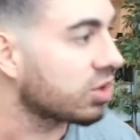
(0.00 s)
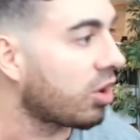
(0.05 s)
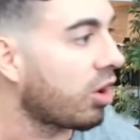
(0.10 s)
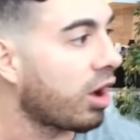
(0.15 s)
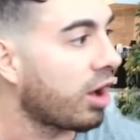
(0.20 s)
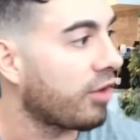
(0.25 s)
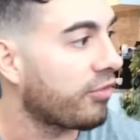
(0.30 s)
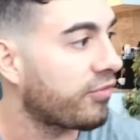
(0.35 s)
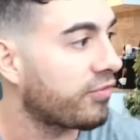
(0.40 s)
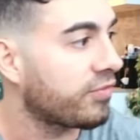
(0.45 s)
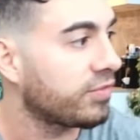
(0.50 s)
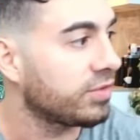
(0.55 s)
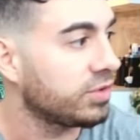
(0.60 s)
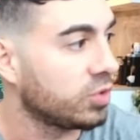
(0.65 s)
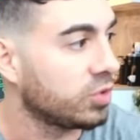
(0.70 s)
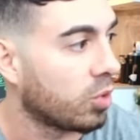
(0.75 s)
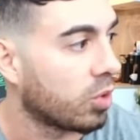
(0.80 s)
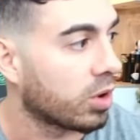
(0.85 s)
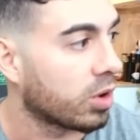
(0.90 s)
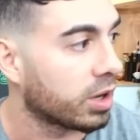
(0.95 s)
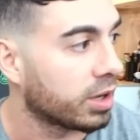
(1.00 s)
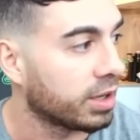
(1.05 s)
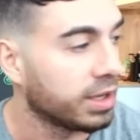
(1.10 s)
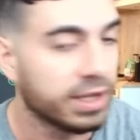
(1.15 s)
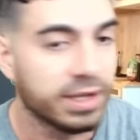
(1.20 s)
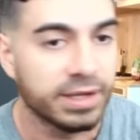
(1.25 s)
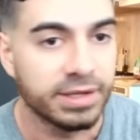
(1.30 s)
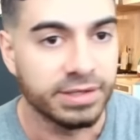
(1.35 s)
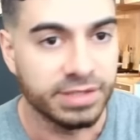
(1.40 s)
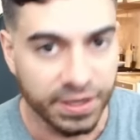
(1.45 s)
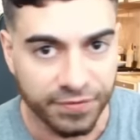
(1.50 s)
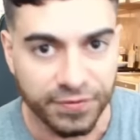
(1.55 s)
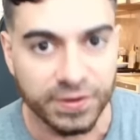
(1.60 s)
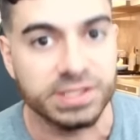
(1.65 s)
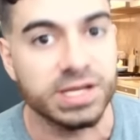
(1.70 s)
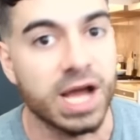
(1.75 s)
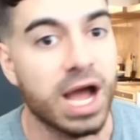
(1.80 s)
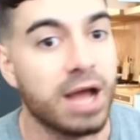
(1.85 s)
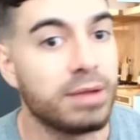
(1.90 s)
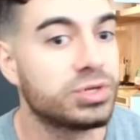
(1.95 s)
off your different
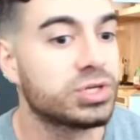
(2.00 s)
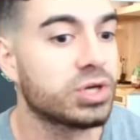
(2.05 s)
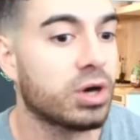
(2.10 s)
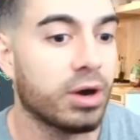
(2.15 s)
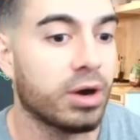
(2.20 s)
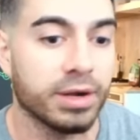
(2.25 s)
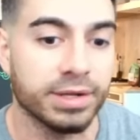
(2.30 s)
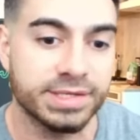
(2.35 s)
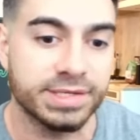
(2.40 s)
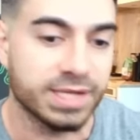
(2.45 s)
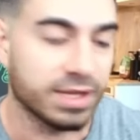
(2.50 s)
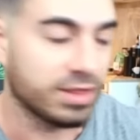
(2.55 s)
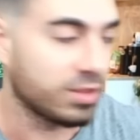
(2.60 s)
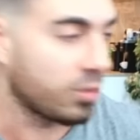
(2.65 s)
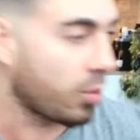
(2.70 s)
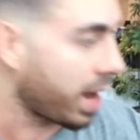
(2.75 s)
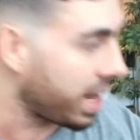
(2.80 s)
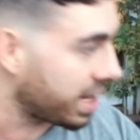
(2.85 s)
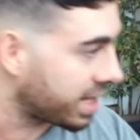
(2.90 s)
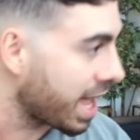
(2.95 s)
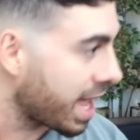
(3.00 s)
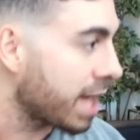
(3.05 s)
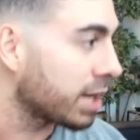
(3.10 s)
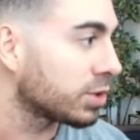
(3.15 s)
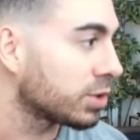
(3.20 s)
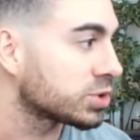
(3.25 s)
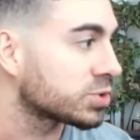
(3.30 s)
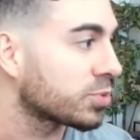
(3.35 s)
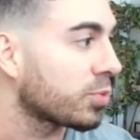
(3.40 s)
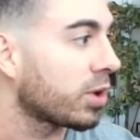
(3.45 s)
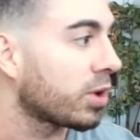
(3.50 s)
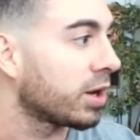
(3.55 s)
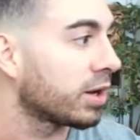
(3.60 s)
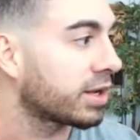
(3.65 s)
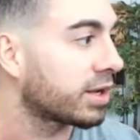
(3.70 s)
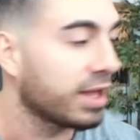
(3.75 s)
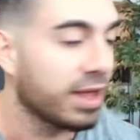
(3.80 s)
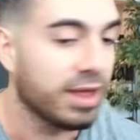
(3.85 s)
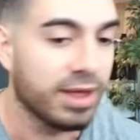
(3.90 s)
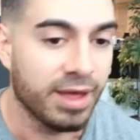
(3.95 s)
time charts and the way candles
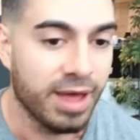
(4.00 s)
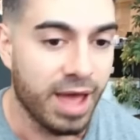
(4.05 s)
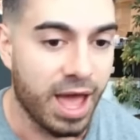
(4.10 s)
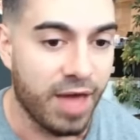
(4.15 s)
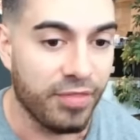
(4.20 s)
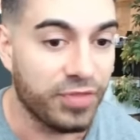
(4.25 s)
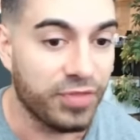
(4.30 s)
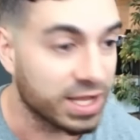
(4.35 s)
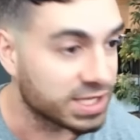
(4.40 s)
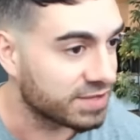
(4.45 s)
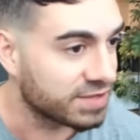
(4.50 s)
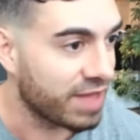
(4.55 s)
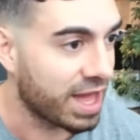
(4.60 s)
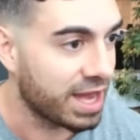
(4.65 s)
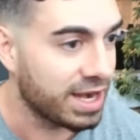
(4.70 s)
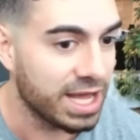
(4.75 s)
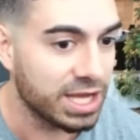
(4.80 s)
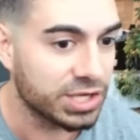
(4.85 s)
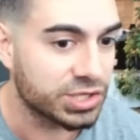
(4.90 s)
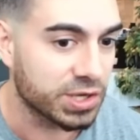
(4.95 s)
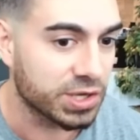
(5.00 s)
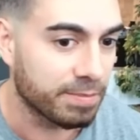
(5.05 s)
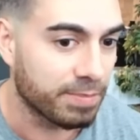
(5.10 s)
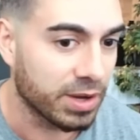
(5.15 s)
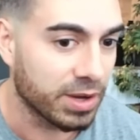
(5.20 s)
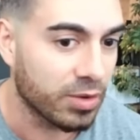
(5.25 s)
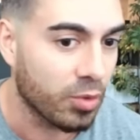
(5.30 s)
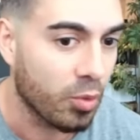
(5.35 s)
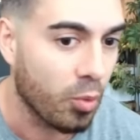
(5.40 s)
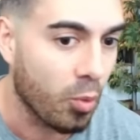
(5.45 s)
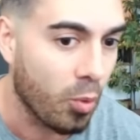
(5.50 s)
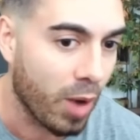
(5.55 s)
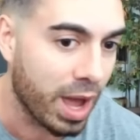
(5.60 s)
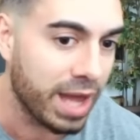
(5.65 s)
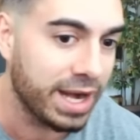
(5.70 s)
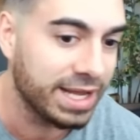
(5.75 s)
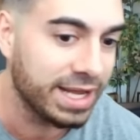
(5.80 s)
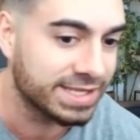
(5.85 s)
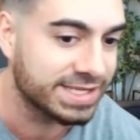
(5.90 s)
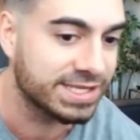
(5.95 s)
work and things of that nature. But
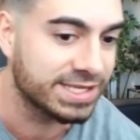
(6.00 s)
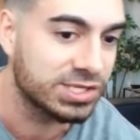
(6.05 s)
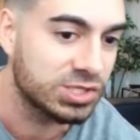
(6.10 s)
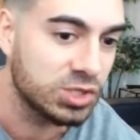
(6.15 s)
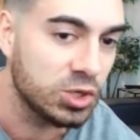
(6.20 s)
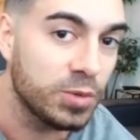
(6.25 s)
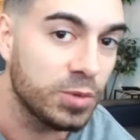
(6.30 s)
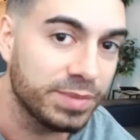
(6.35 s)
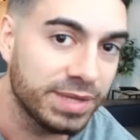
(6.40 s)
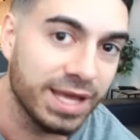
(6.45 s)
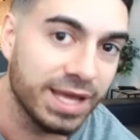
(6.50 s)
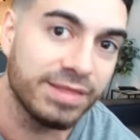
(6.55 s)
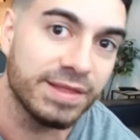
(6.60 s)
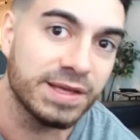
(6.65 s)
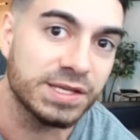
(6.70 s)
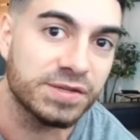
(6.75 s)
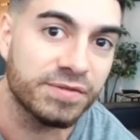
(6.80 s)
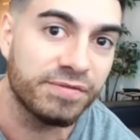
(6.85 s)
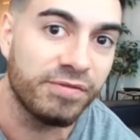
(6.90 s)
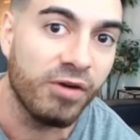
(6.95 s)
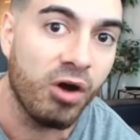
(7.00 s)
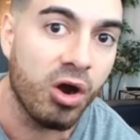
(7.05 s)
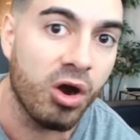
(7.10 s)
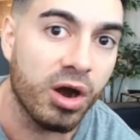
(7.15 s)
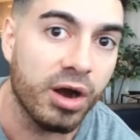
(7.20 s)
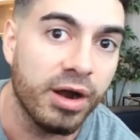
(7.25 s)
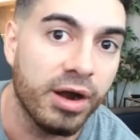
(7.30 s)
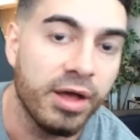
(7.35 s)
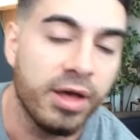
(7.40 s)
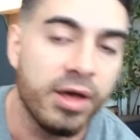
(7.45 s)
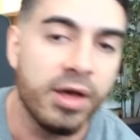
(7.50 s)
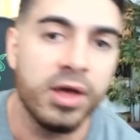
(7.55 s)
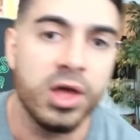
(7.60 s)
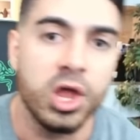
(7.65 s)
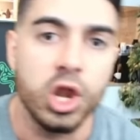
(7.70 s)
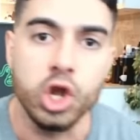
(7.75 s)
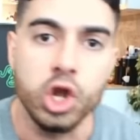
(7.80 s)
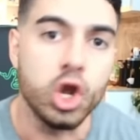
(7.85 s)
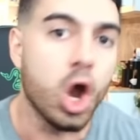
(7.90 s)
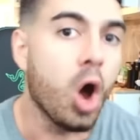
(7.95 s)
when it's zoomed in this far,
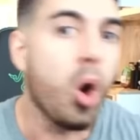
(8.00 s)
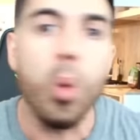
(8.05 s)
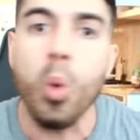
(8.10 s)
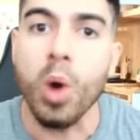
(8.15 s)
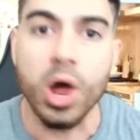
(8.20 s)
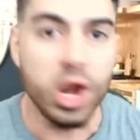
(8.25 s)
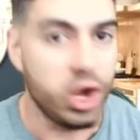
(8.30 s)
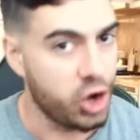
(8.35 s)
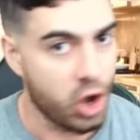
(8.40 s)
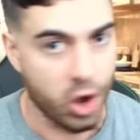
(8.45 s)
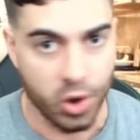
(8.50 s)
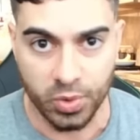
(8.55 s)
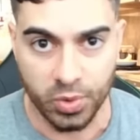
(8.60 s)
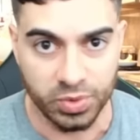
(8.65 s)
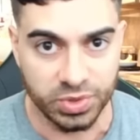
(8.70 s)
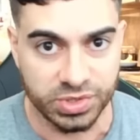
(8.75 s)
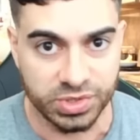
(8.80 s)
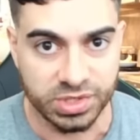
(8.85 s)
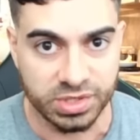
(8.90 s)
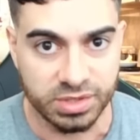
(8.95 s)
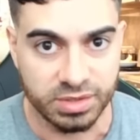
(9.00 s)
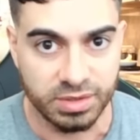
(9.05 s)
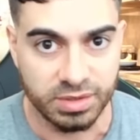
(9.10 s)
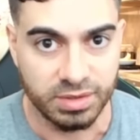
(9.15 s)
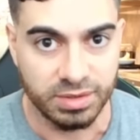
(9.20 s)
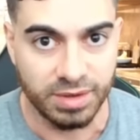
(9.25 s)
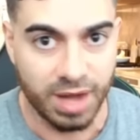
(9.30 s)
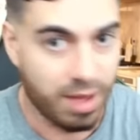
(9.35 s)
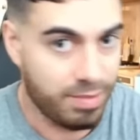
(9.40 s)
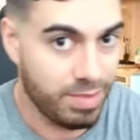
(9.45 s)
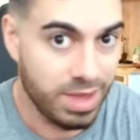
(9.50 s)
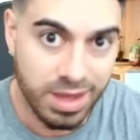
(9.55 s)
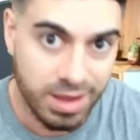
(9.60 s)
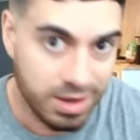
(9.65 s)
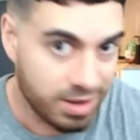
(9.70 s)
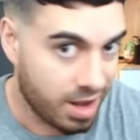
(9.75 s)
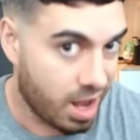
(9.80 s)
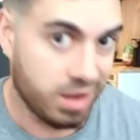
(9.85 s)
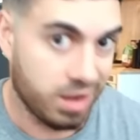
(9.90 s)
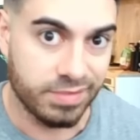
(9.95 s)
no one knows. Not me,
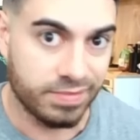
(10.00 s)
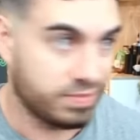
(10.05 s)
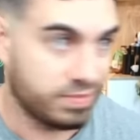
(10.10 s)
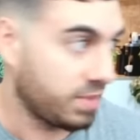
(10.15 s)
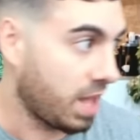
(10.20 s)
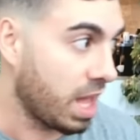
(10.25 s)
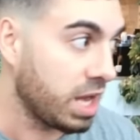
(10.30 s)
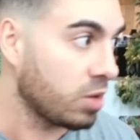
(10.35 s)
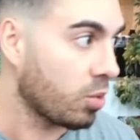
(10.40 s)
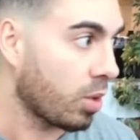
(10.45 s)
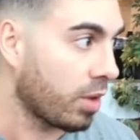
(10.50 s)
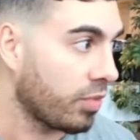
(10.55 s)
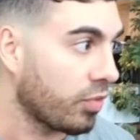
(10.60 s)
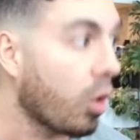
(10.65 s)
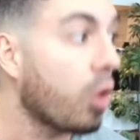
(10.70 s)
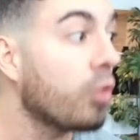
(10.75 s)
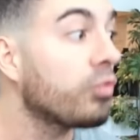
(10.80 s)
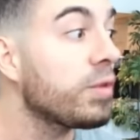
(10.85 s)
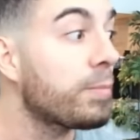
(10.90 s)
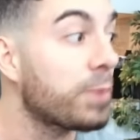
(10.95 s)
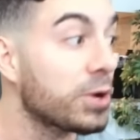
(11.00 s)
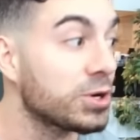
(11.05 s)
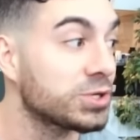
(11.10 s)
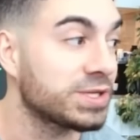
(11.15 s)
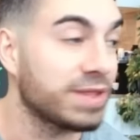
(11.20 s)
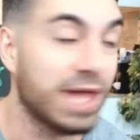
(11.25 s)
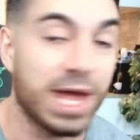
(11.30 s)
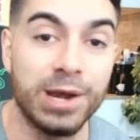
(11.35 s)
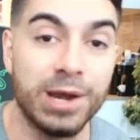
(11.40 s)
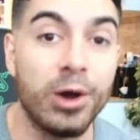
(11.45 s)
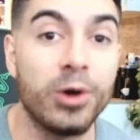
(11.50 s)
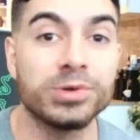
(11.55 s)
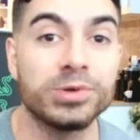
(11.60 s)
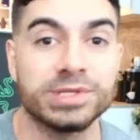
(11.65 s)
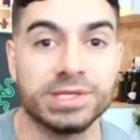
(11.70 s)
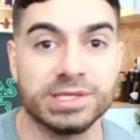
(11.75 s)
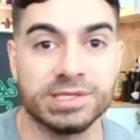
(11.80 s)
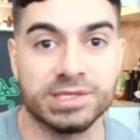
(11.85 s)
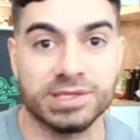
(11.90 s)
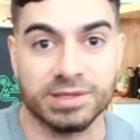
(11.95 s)
not anyone. The only person that knows
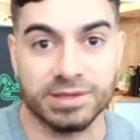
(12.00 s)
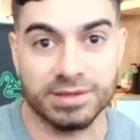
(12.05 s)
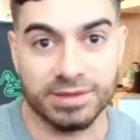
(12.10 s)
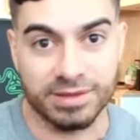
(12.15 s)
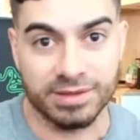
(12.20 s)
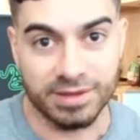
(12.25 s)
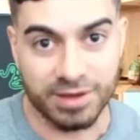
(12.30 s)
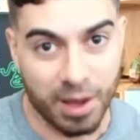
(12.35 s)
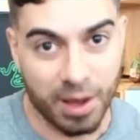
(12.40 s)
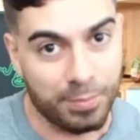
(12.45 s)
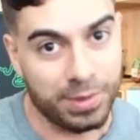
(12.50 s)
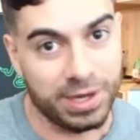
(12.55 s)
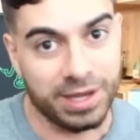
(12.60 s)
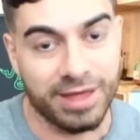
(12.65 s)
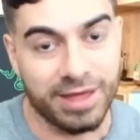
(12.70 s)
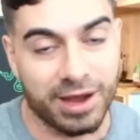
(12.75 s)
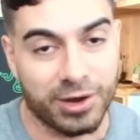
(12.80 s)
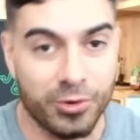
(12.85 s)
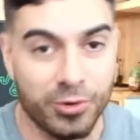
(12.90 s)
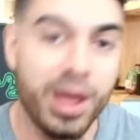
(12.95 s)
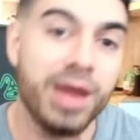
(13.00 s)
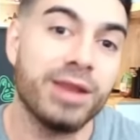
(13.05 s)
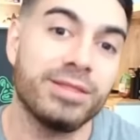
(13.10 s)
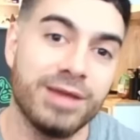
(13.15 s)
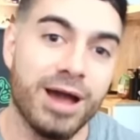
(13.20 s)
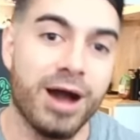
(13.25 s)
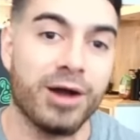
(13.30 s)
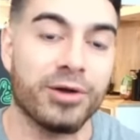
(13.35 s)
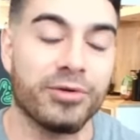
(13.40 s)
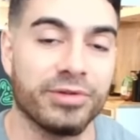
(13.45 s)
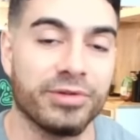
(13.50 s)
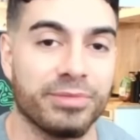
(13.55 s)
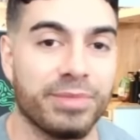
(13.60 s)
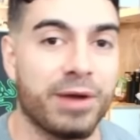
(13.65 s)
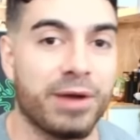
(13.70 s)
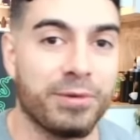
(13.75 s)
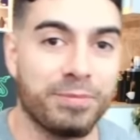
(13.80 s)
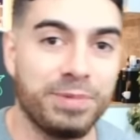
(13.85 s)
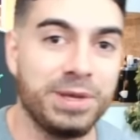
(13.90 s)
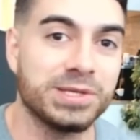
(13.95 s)
is the company that created the algorithm
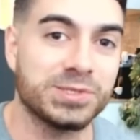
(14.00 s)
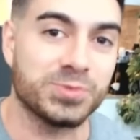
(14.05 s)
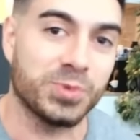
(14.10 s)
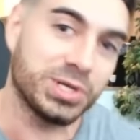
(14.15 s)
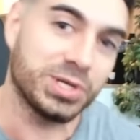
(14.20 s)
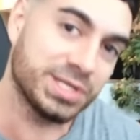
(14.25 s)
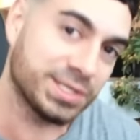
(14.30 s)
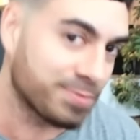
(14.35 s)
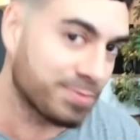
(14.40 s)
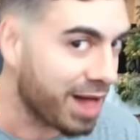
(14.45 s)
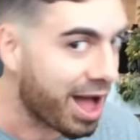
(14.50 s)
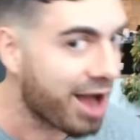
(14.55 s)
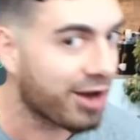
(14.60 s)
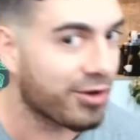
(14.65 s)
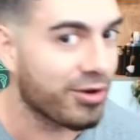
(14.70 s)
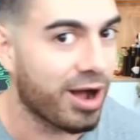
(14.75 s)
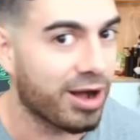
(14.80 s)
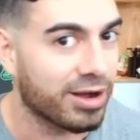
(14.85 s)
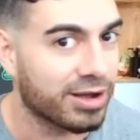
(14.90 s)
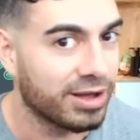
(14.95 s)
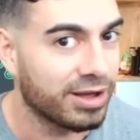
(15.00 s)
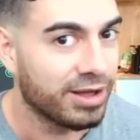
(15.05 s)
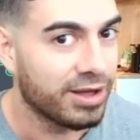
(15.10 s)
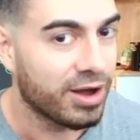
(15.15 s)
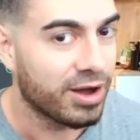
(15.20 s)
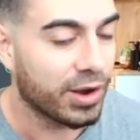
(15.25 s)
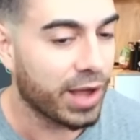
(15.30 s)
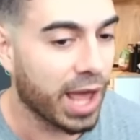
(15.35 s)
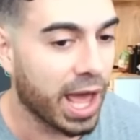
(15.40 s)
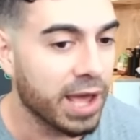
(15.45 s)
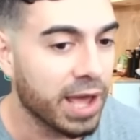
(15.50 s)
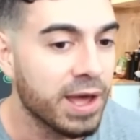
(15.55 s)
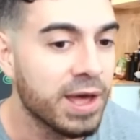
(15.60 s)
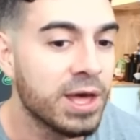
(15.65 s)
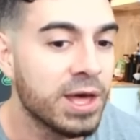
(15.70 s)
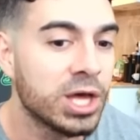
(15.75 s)
that repeats, which is BlackRock. Okay?